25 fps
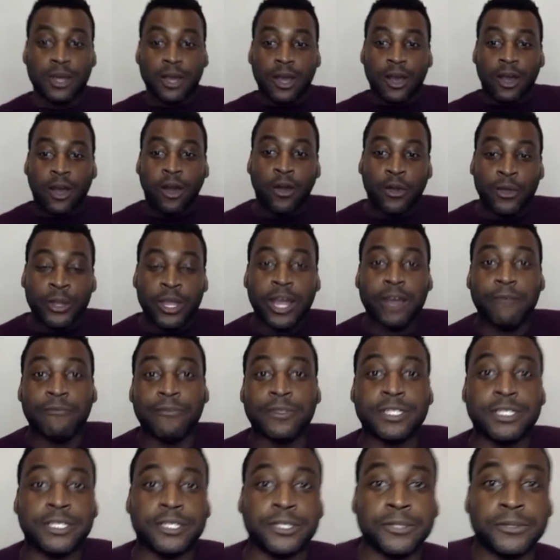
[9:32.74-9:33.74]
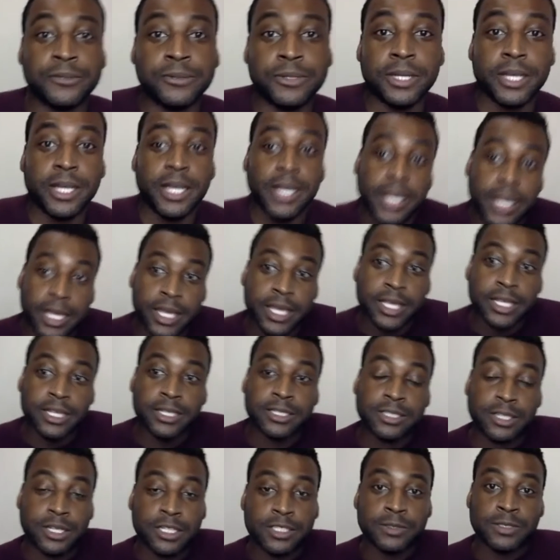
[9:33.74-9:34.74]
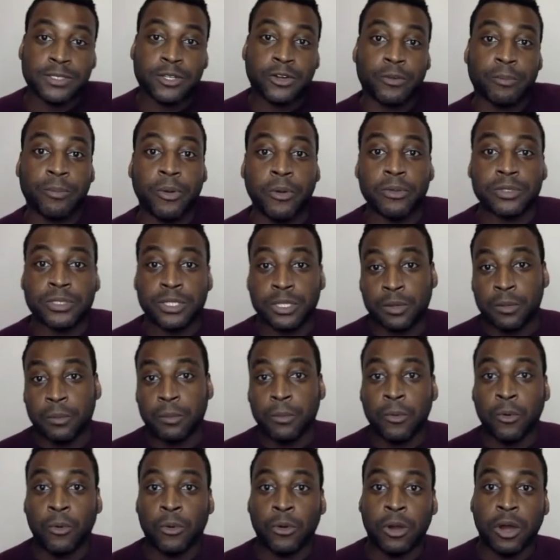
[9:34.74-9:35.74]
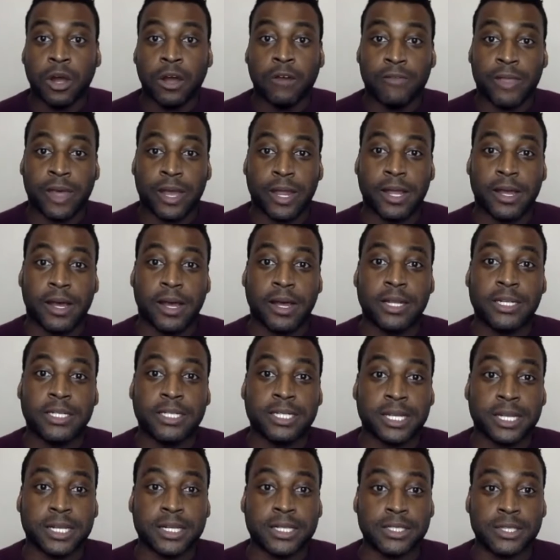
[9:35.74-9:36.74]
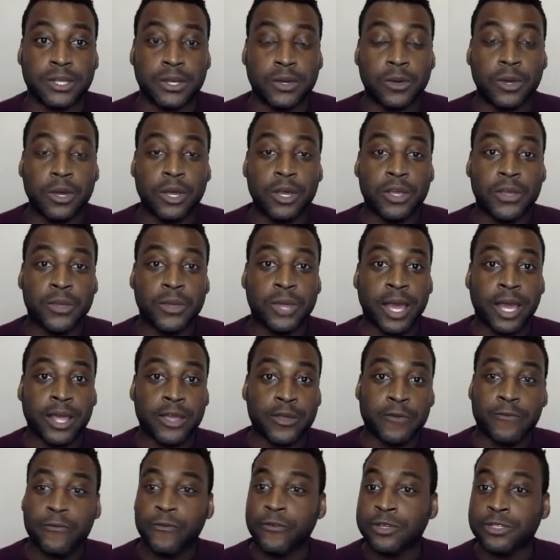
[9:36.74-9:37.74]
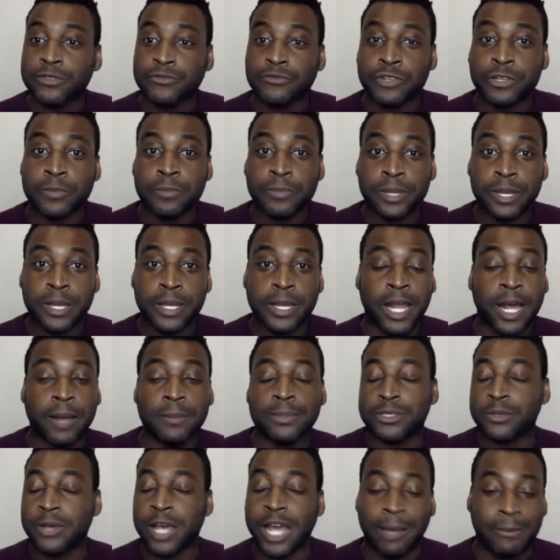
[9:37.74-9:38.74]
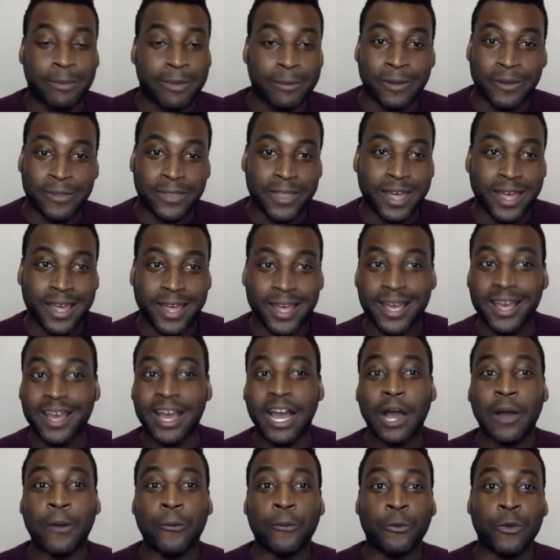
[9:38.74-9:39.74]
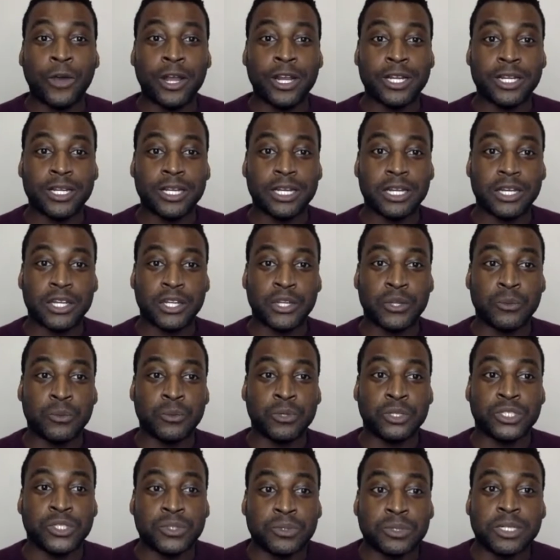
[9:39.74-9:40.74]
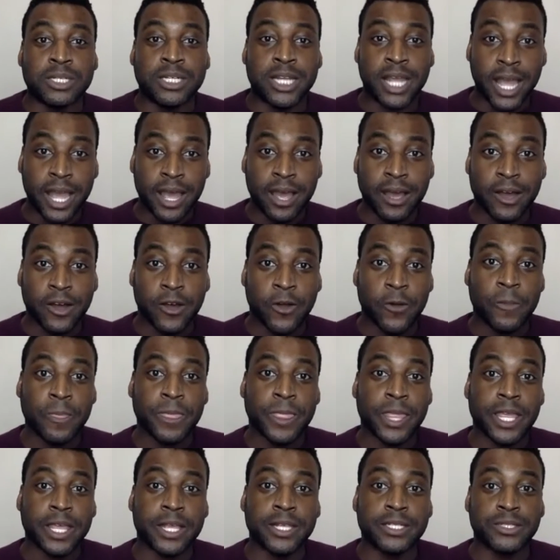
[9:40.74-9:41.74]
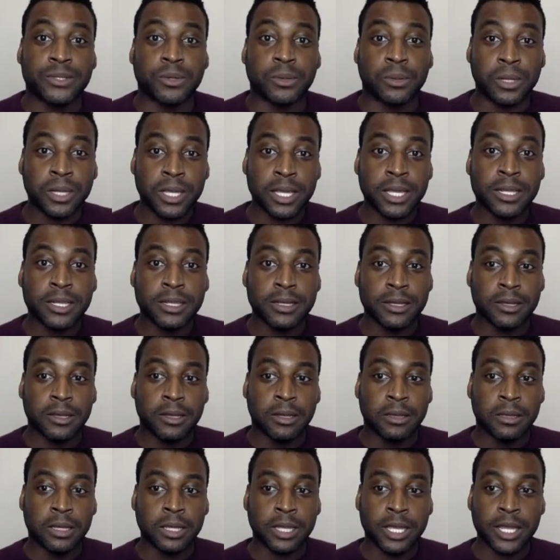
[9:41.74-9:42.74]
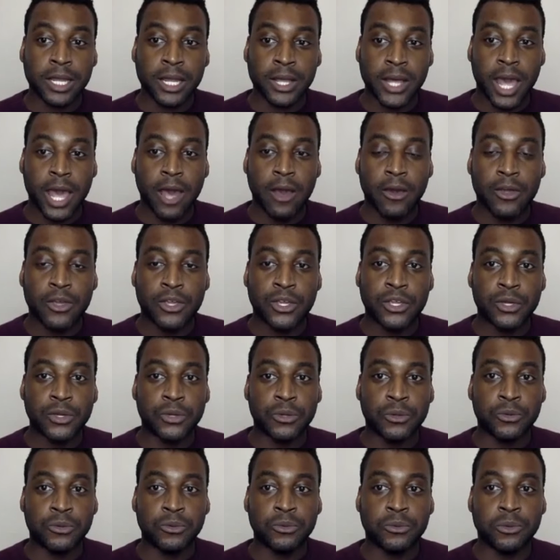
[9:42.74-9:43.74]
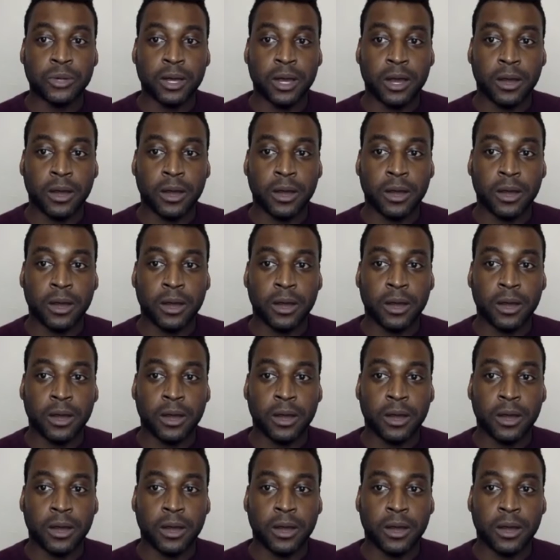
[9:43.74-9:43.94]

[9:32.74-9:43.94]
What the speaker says: all you have to do is just start posting more of that content. So you got your first repin. I'm so happy about that. What you would do now is to look at how you